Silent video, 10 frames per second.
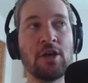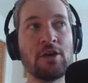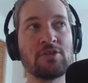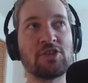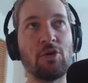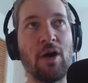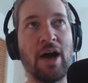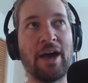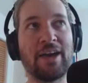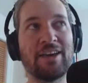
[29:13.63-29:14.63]
So
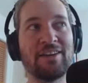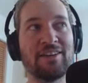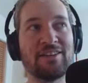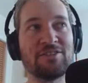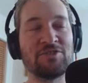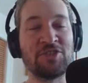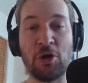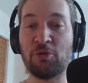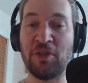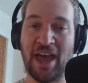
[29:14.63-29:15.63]
I
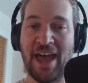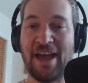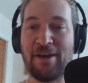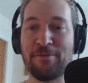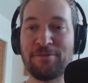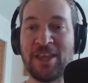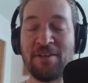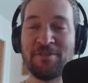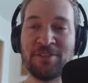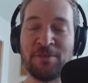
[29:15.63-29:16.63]
don't have that.
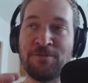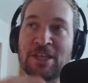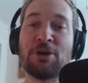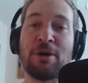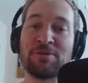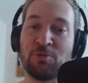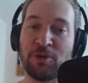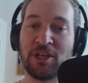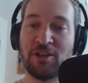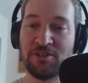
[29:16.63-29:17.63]
The video I was
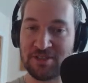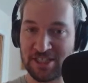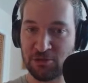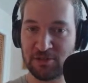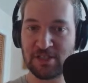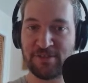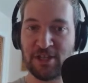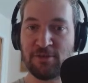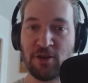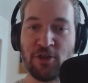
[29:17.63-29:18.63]
working on, the tier list
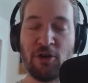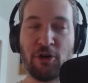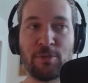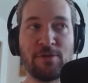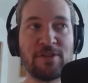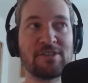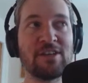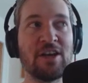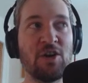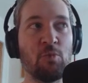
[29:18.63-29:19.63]
video of all the horror movies,
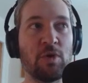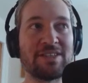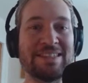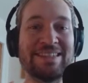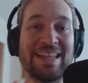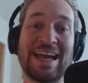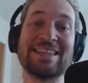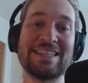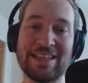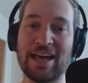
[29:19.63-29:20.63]
was
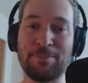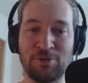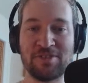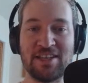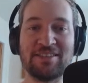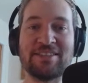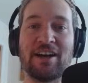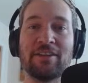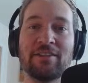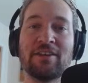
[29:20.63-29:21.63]
99%
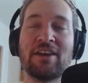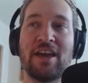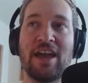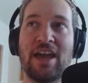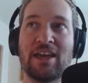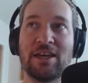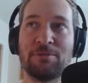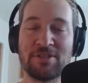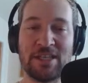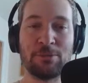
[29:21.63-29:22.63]
done, and I
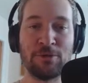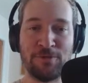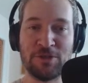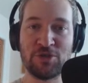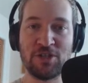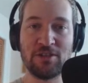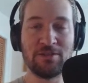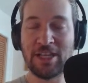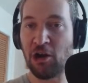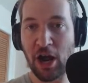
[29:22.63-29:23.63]
wasn't able to finish it.
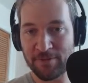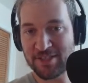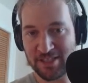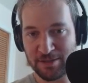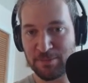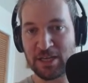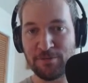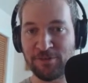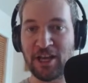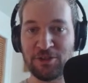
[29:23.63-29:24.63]
Now, obviously, me
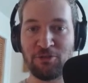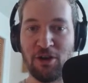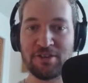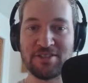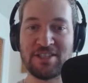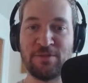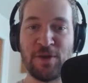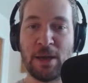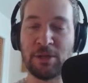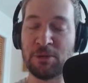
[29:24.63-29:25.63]
flying across to see
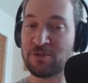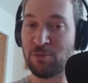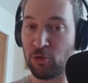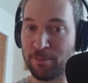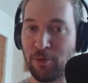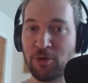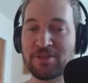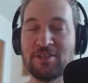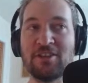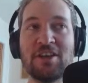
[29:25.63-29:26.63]
family was more
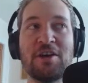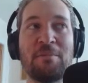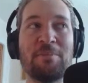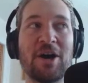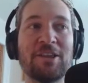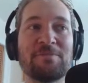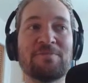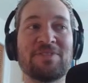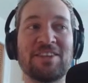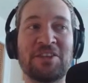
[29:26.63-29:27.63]
important, but
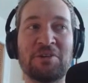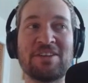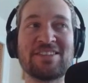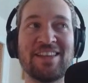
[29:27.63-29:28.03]
there is